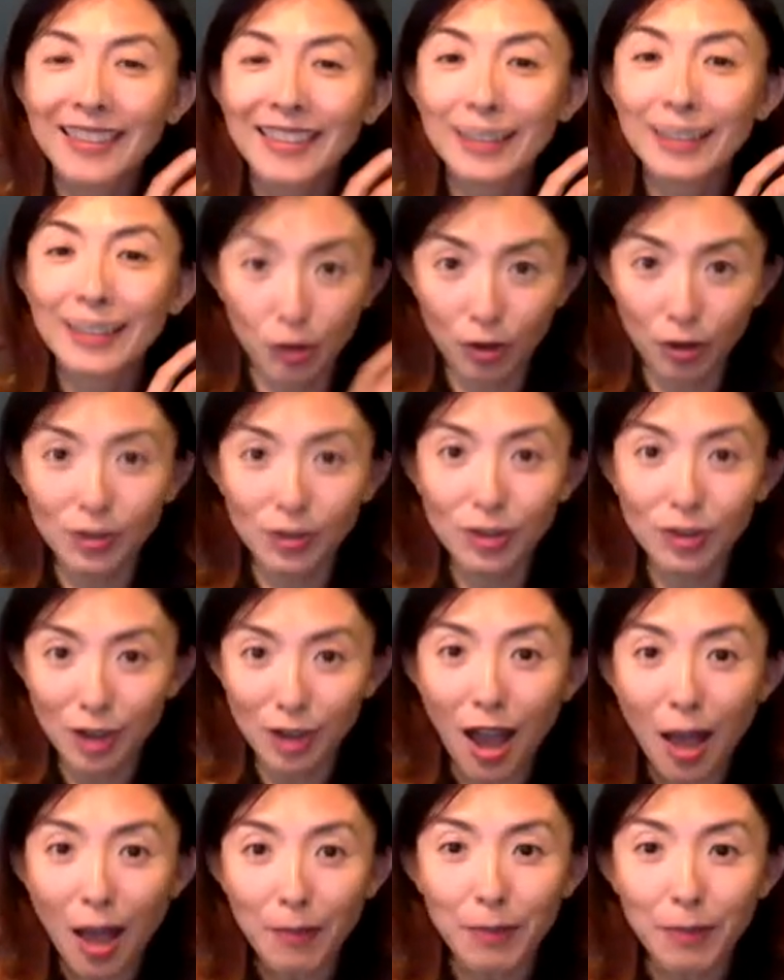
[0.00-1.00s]
your
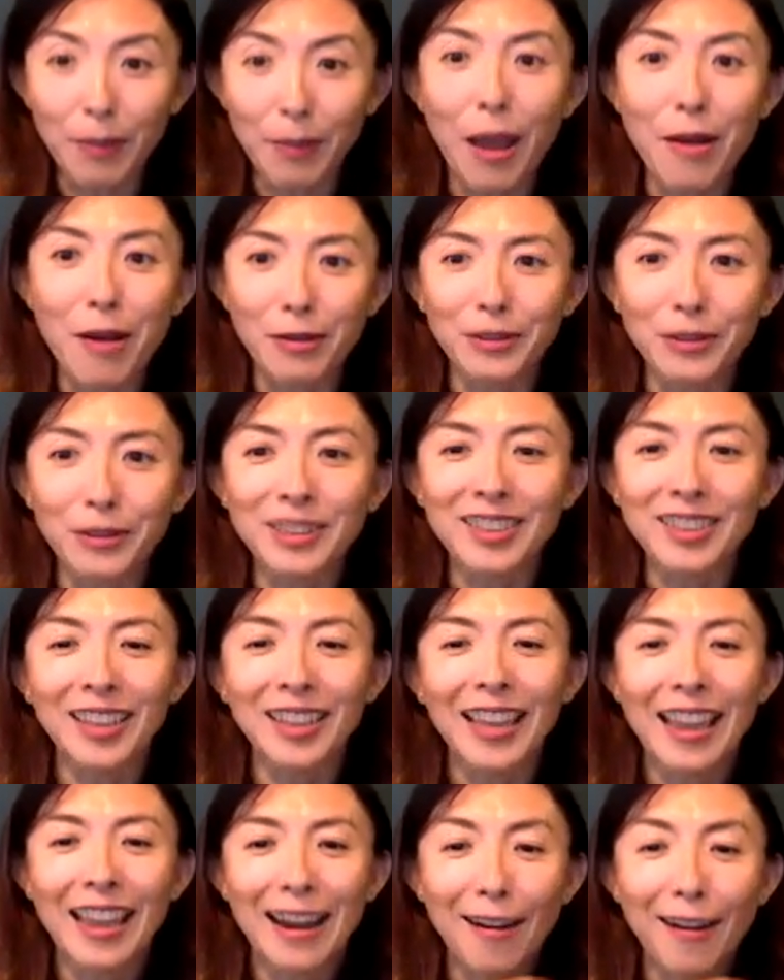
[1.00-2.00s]
job post
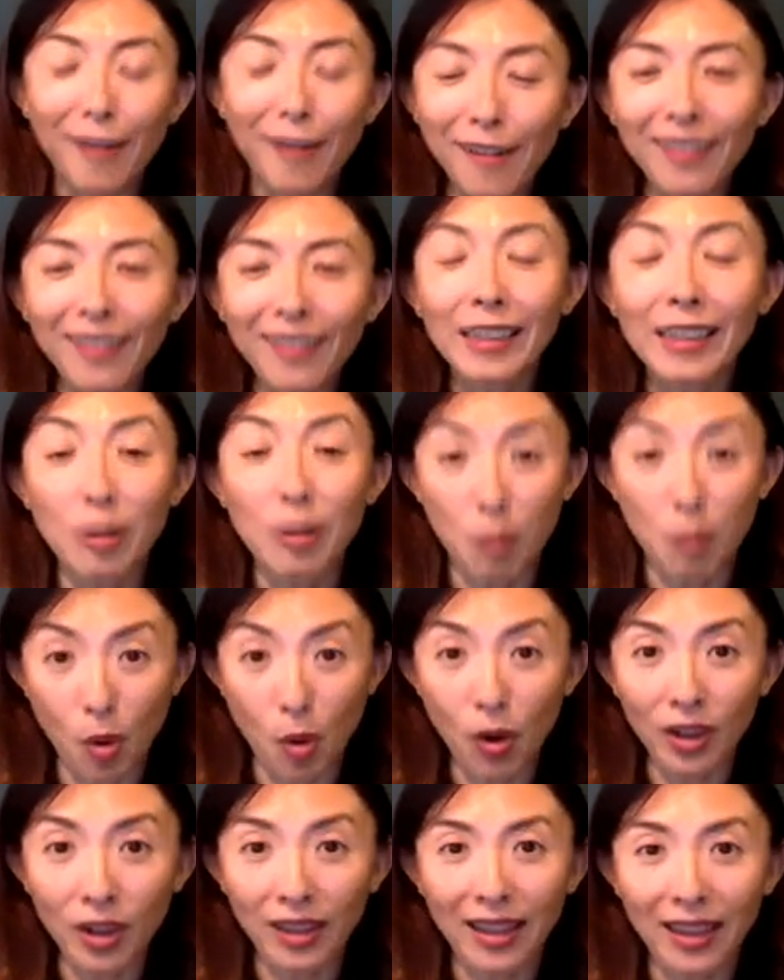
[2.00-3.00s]
early in the
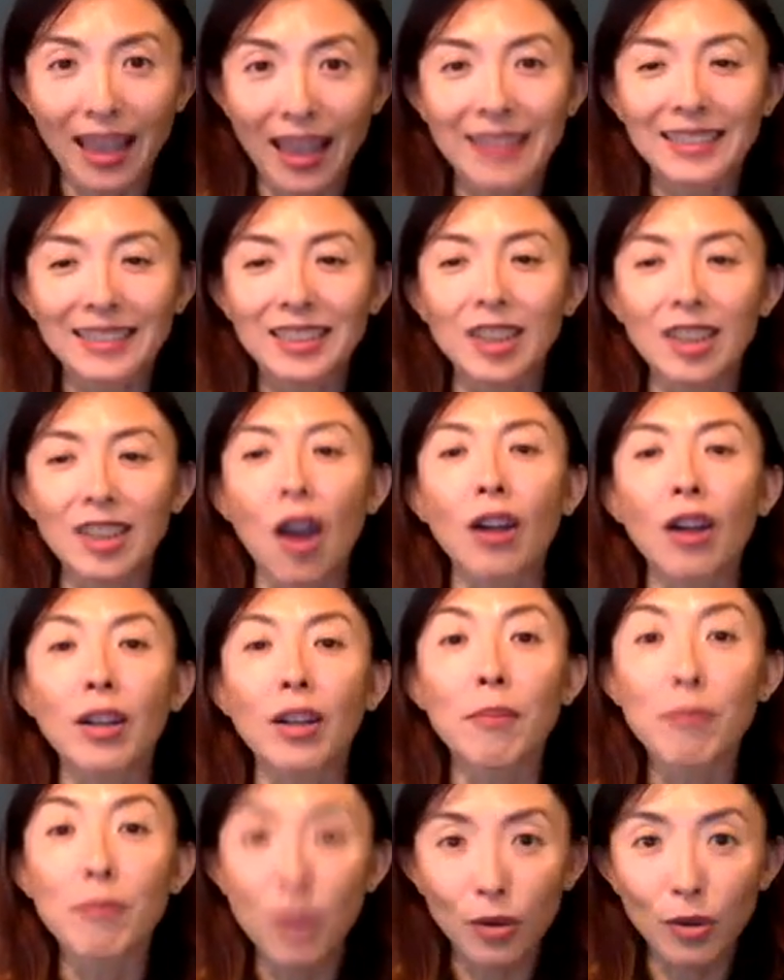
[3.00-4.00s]
morning and start
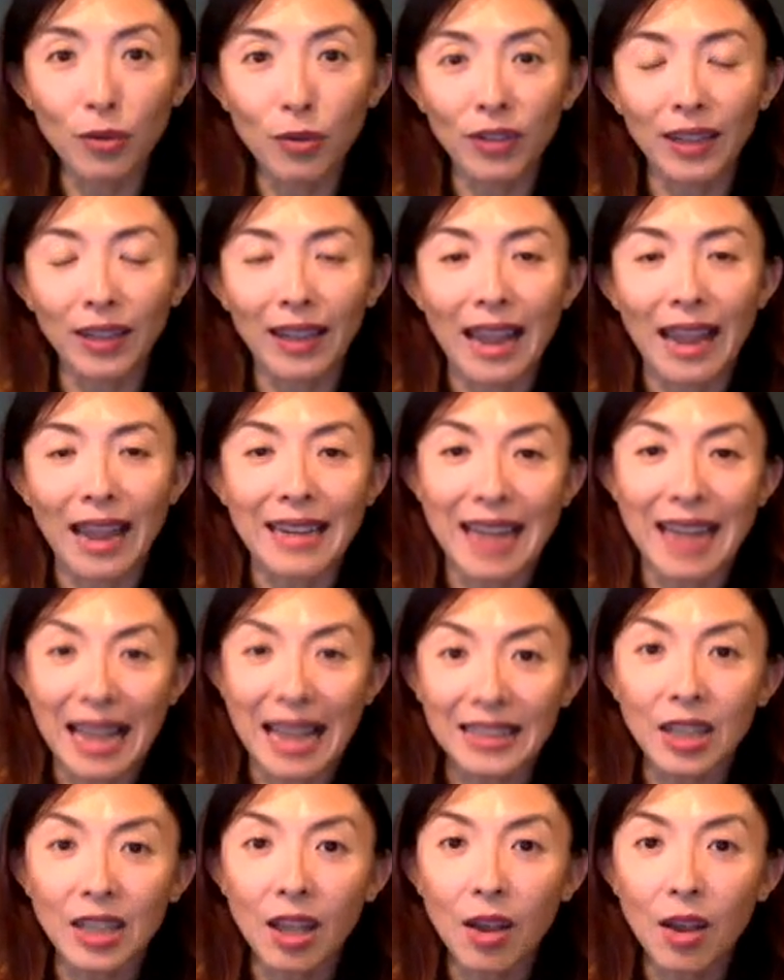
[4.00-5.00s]
moving. And
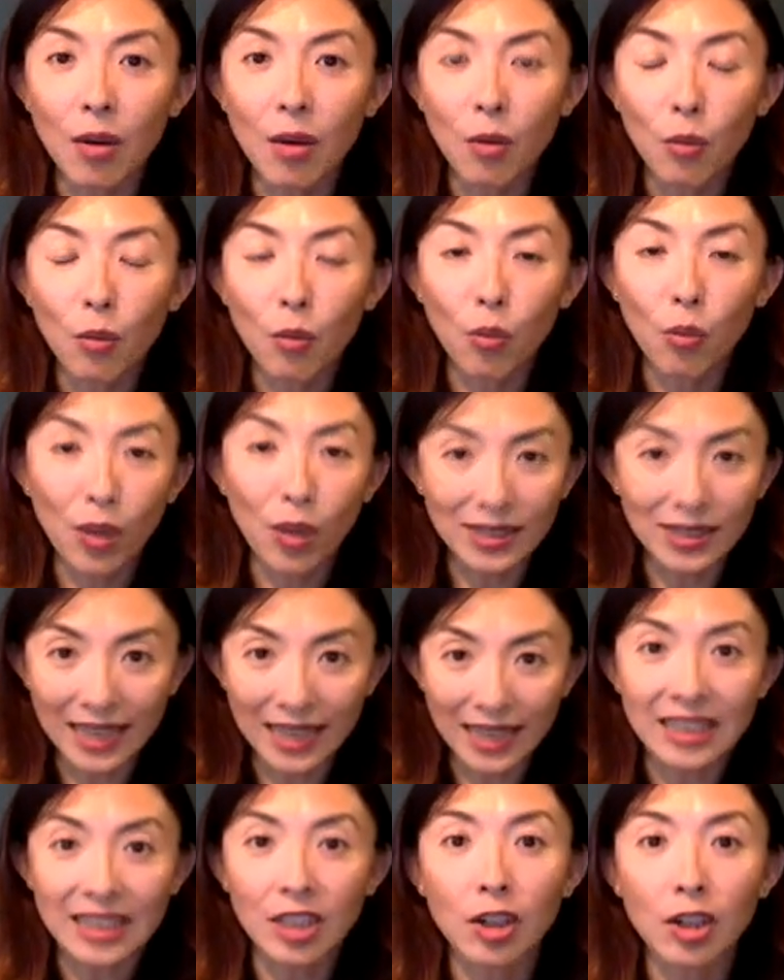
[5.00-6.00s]
that's what's
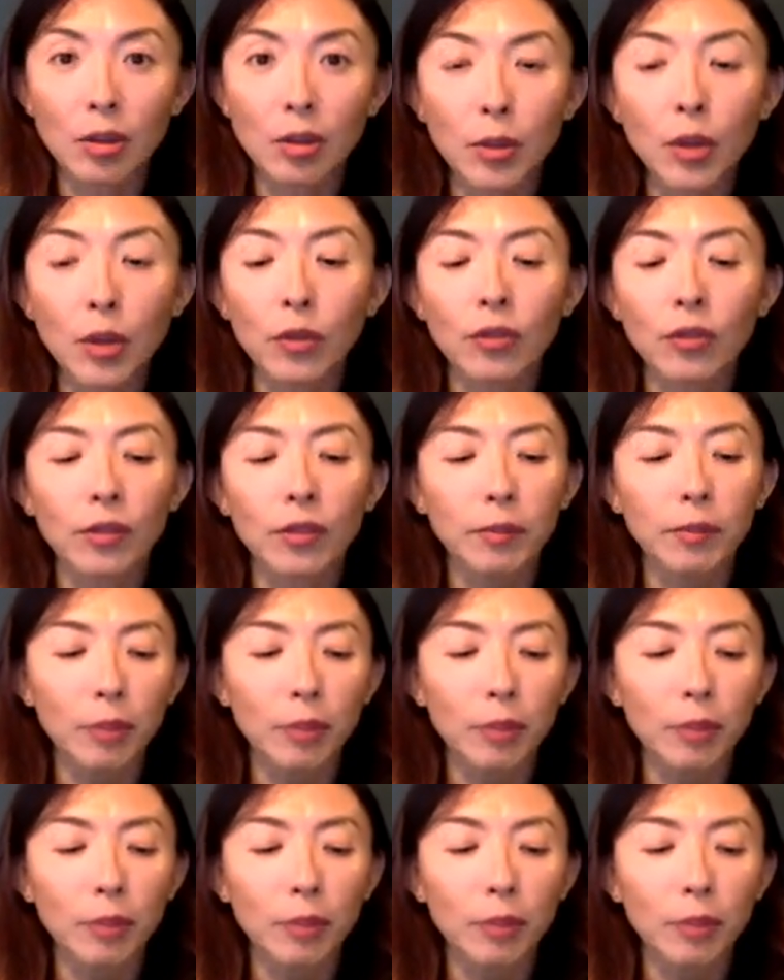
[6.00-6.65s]
considered a move.